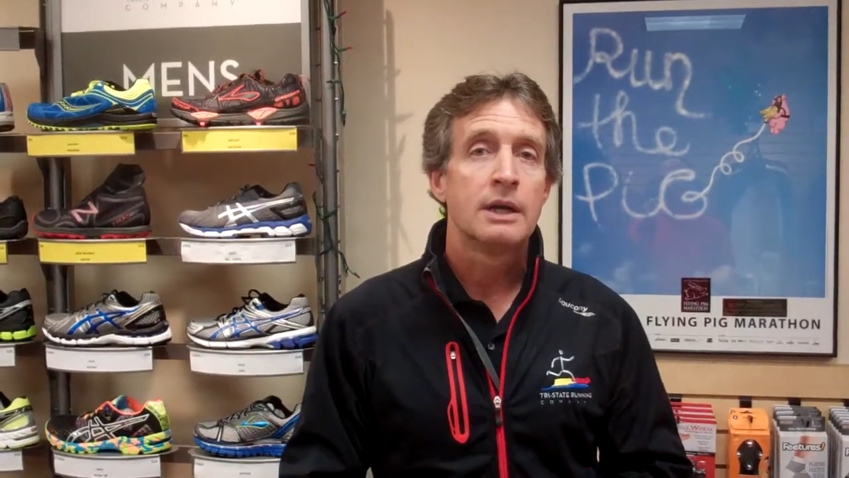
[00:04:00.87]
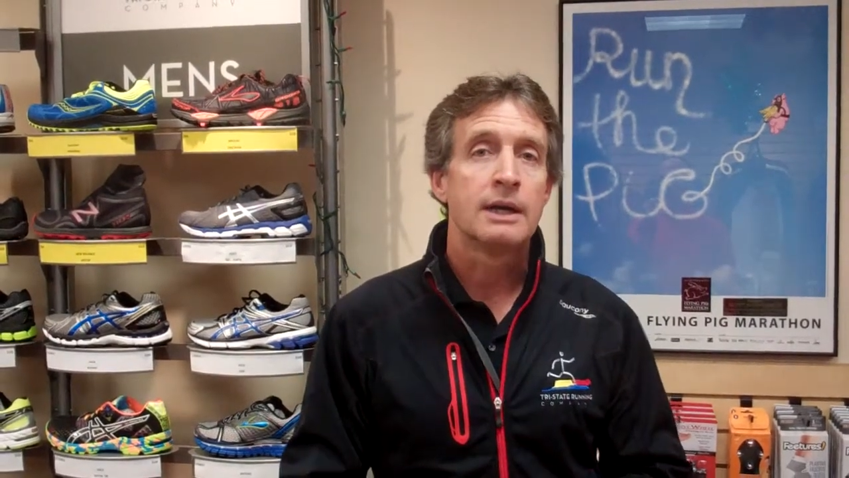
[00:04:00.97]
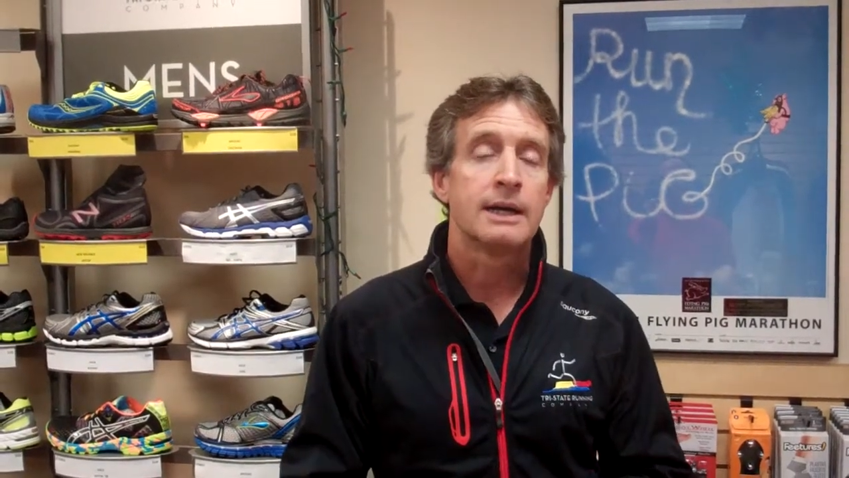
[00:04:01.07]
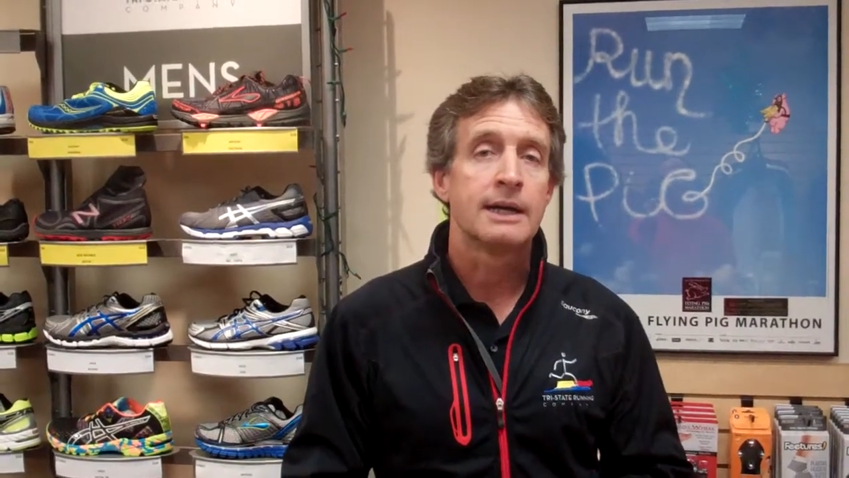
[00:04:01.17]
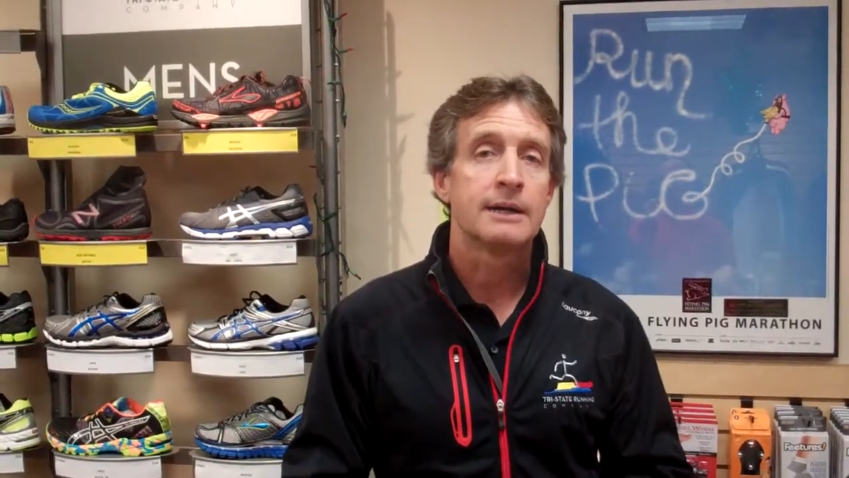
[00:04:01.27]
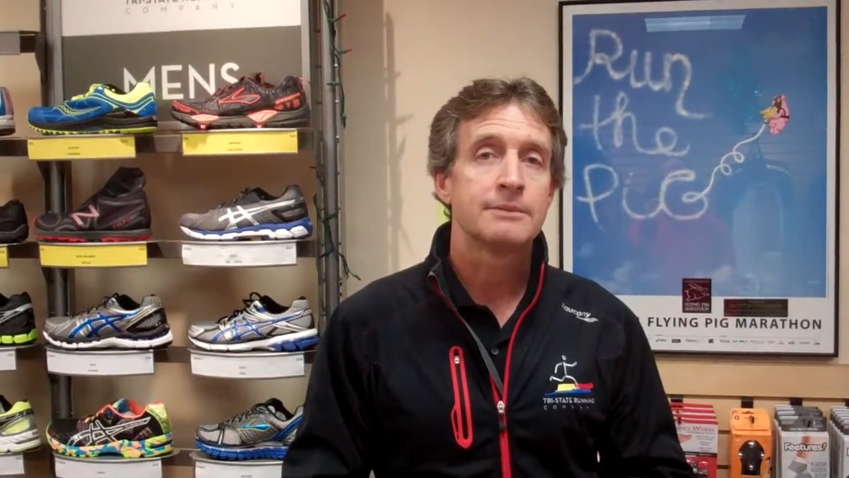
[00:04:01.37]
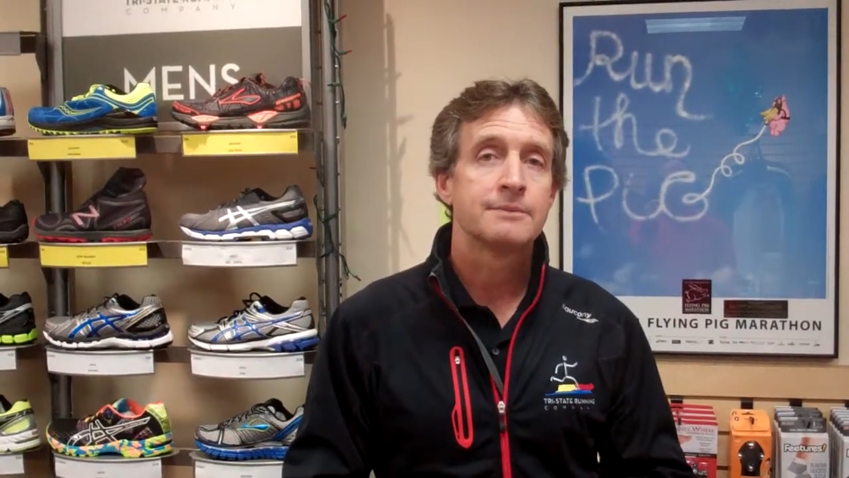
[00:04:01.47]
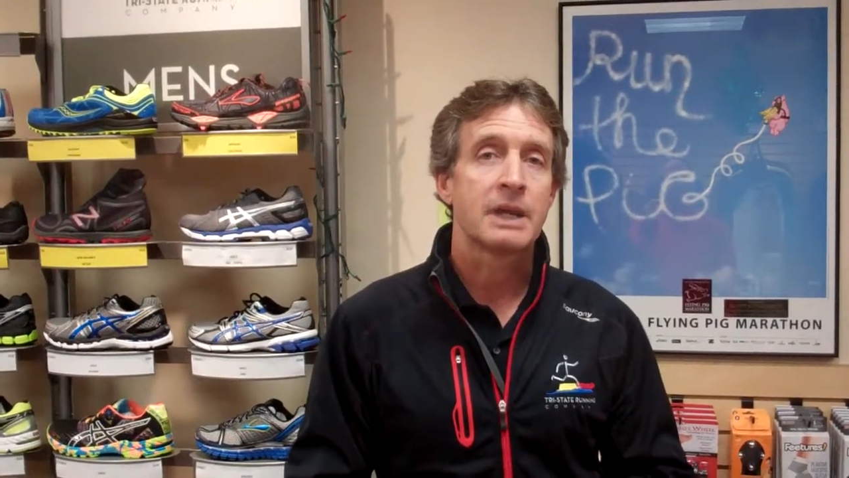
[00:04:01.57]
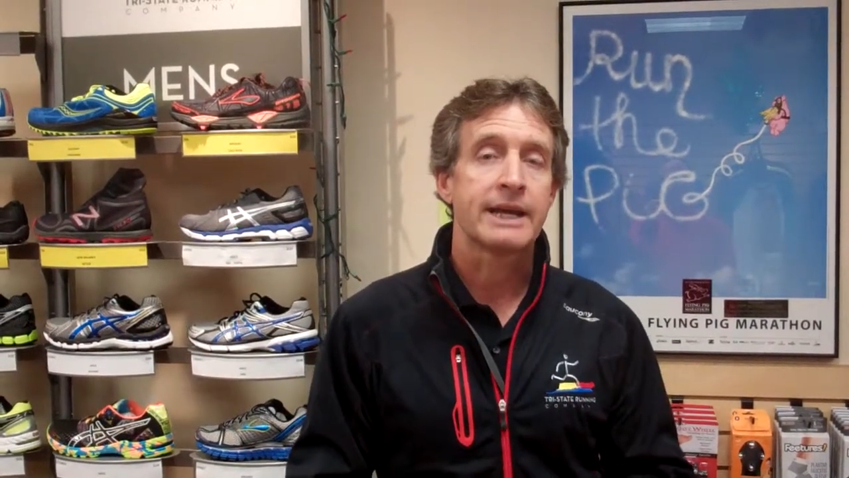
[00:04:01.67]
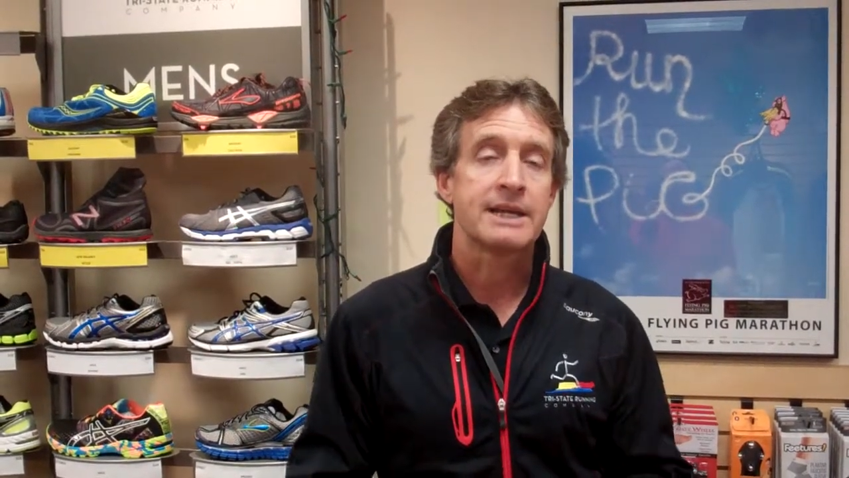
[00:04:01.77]

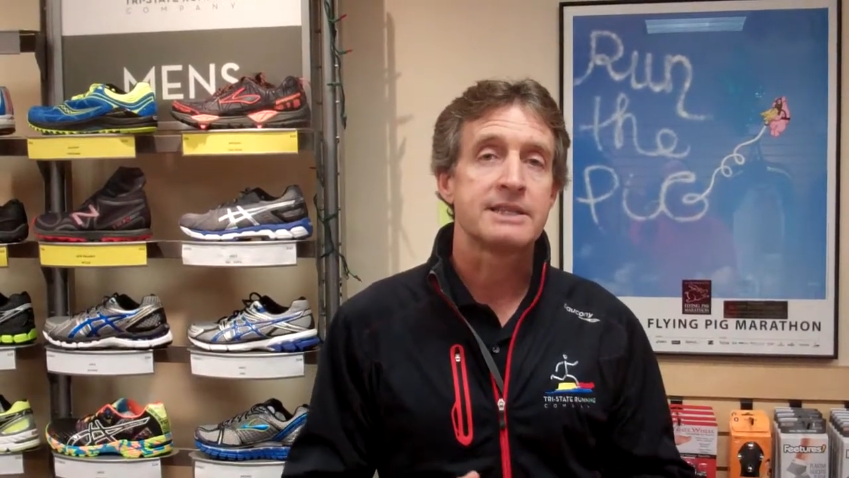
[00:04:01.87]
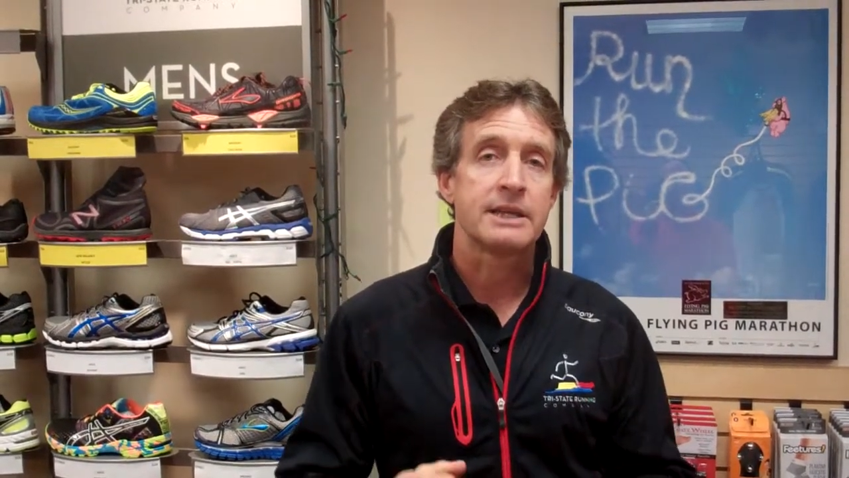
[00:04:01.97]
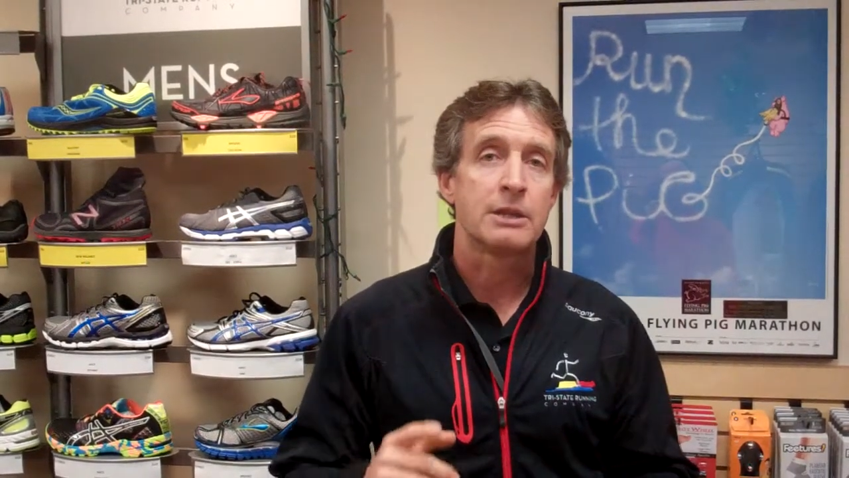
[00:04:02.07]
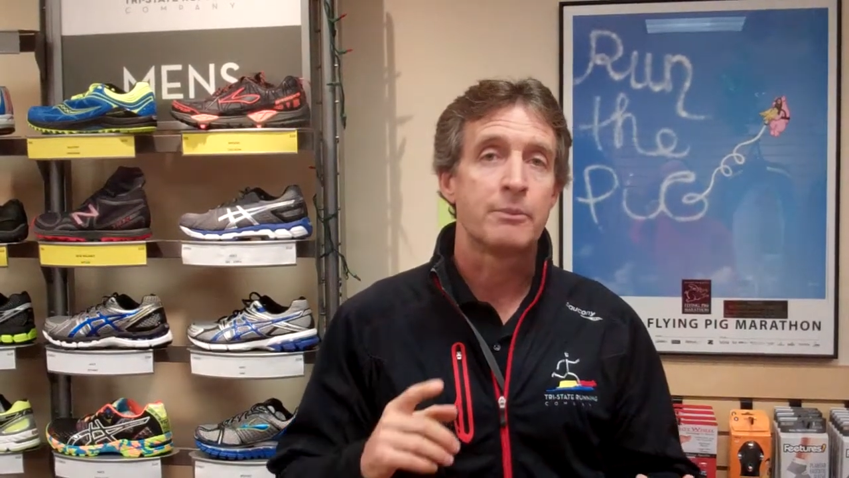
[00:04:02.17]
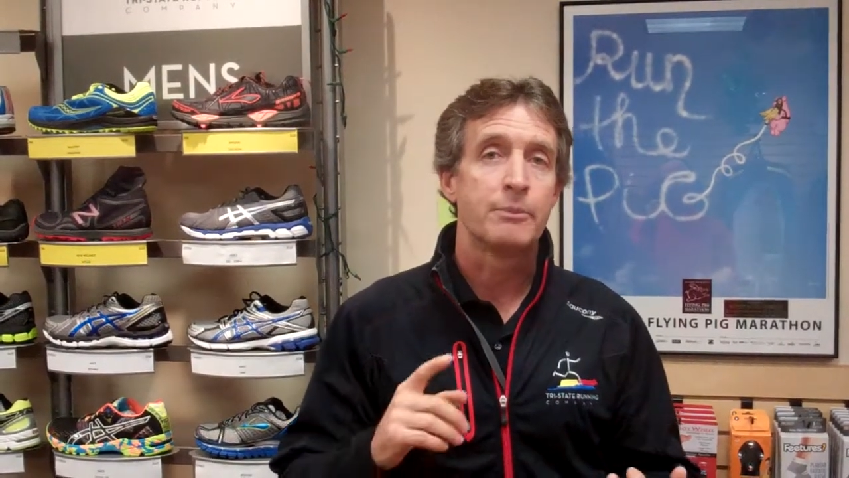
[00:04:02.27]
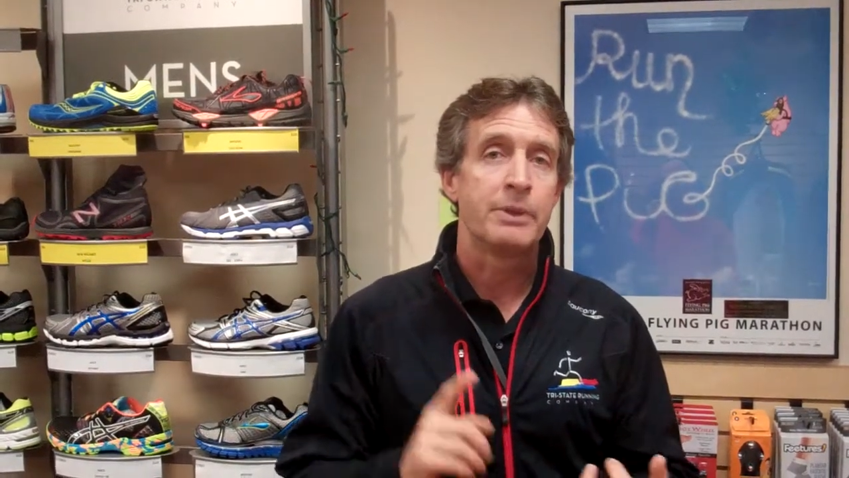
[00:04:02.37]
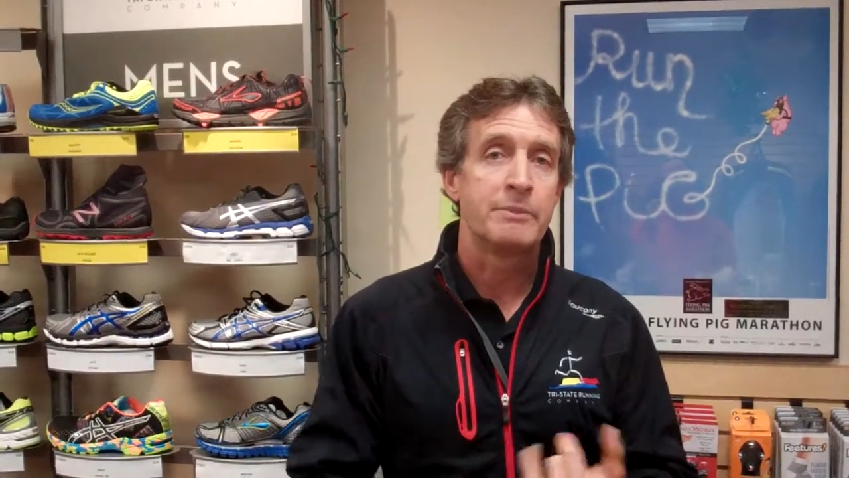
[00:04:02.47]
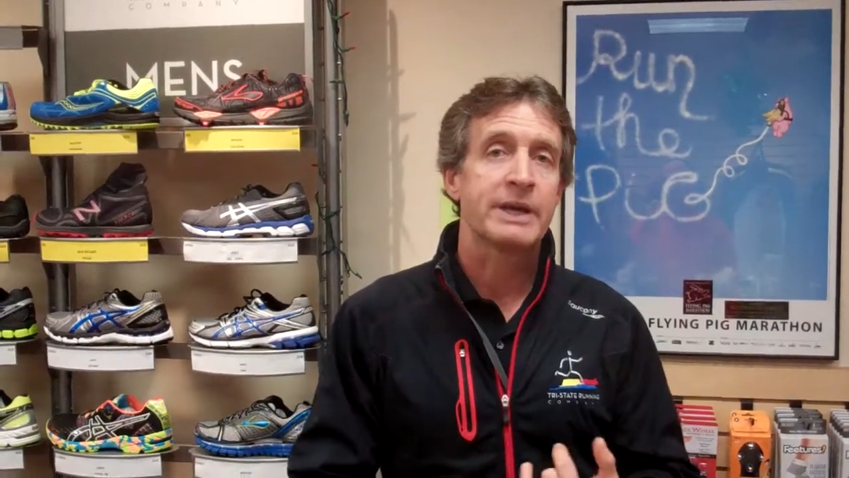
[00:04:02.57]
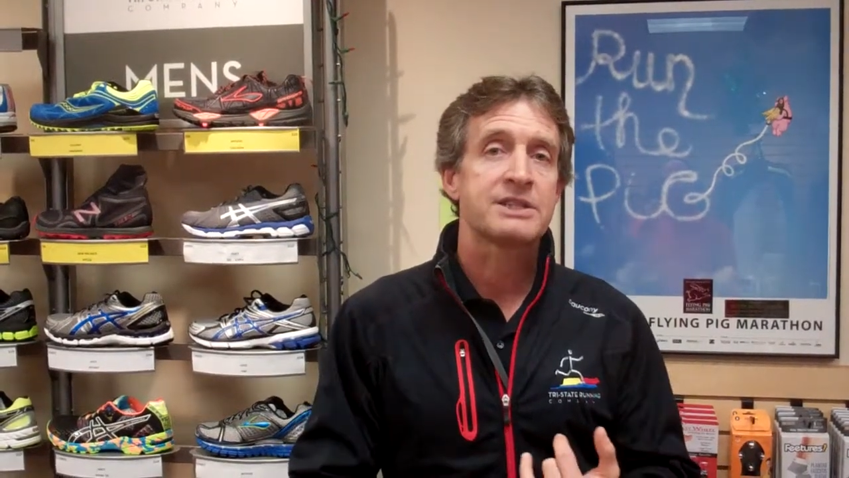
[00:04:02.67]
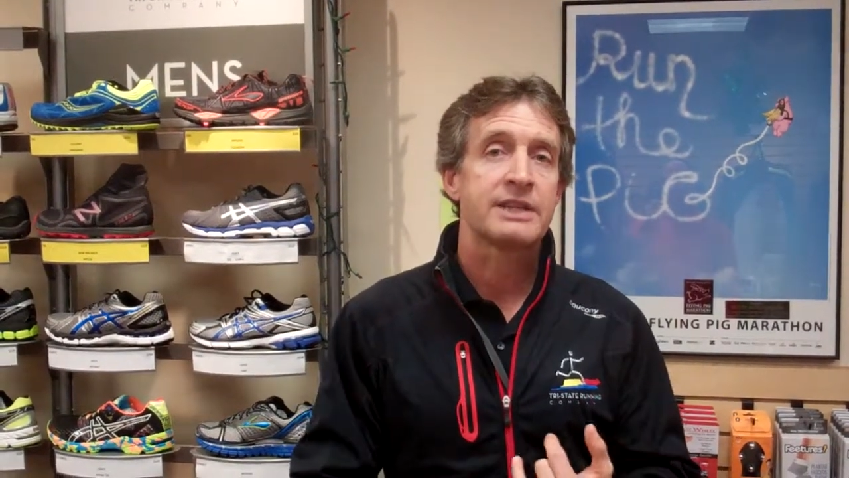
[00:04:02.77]
Like I said, the
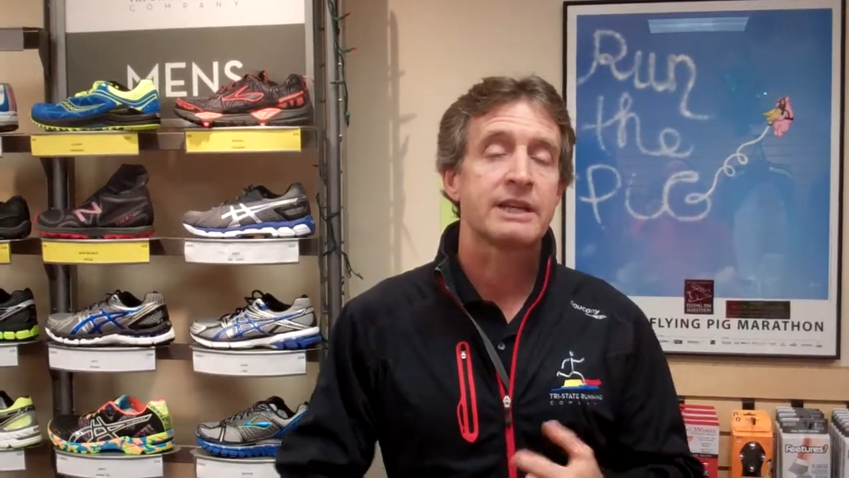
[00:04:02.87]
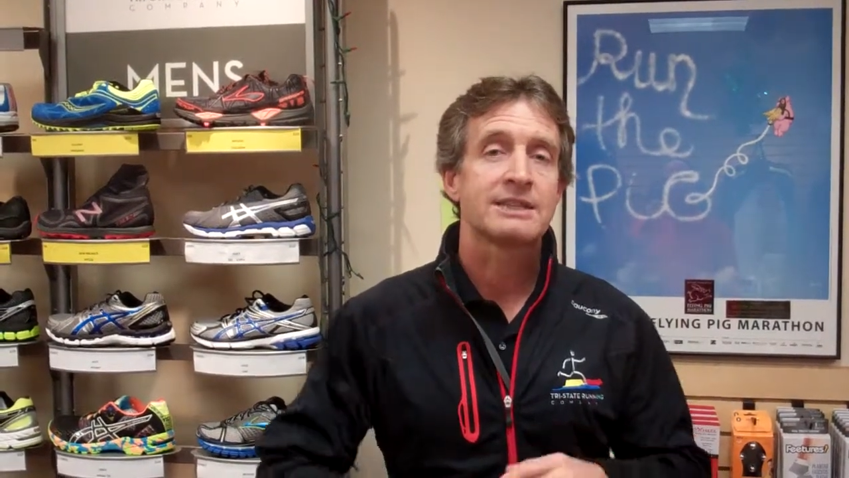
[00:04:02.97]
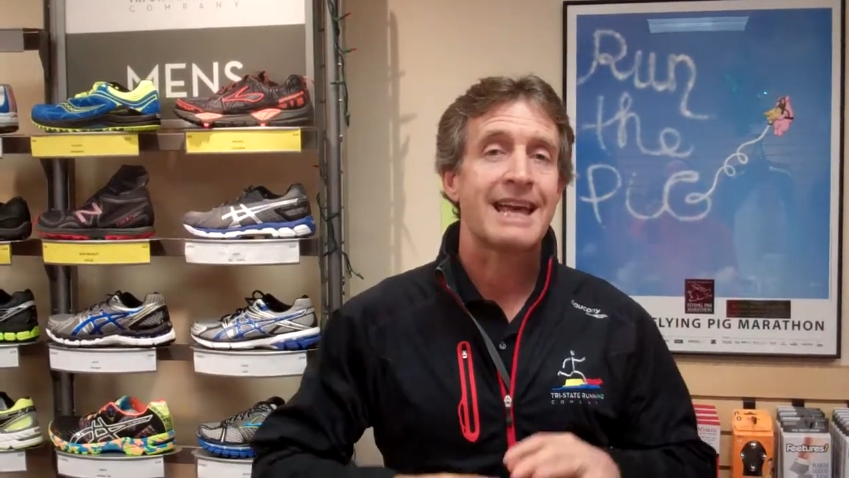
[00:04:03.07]
biggest thing is